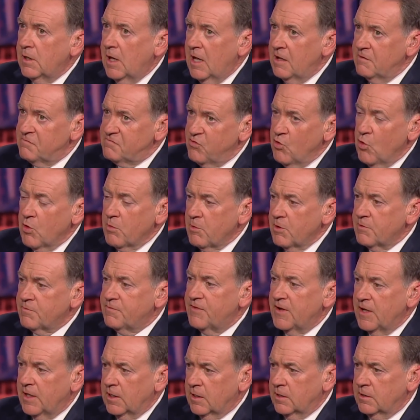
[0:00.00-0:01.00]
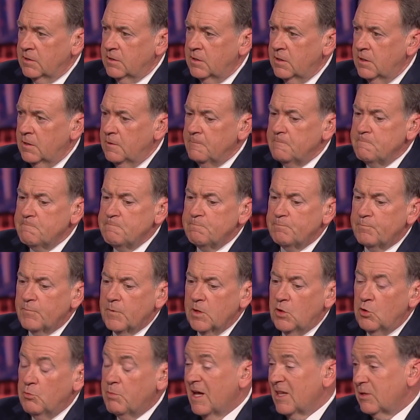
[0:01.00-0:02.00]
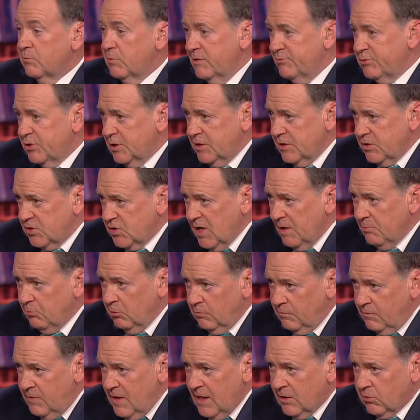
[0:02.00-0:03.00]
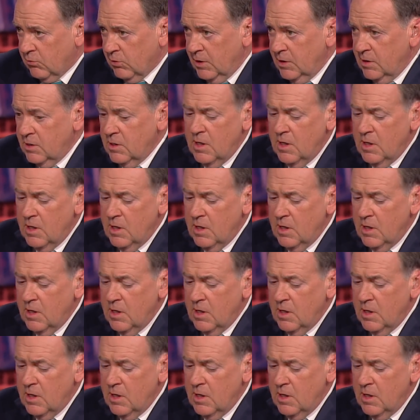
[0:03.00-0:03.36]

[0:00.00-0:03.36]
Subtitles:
a former felon, who, by the way, was a disabled veteran,